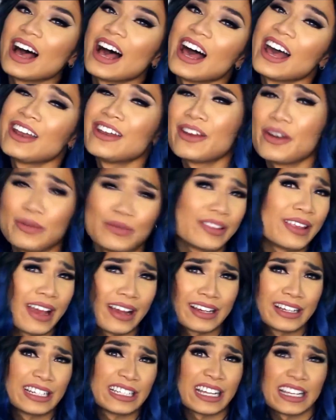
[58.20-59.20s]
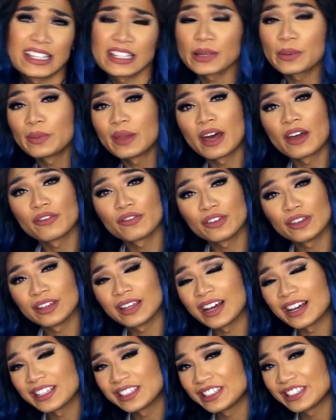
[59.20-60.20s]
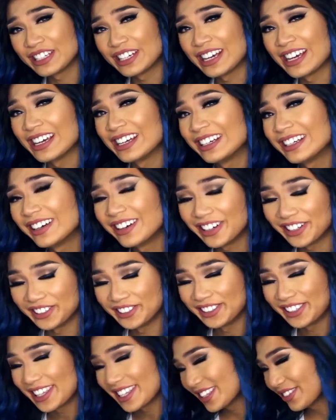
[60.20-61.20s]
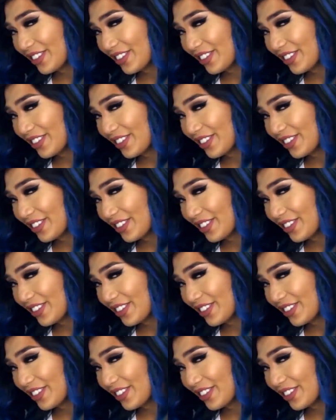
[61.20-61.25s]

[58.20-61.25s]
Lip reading: And hopefully I can shed some light for you guys today on this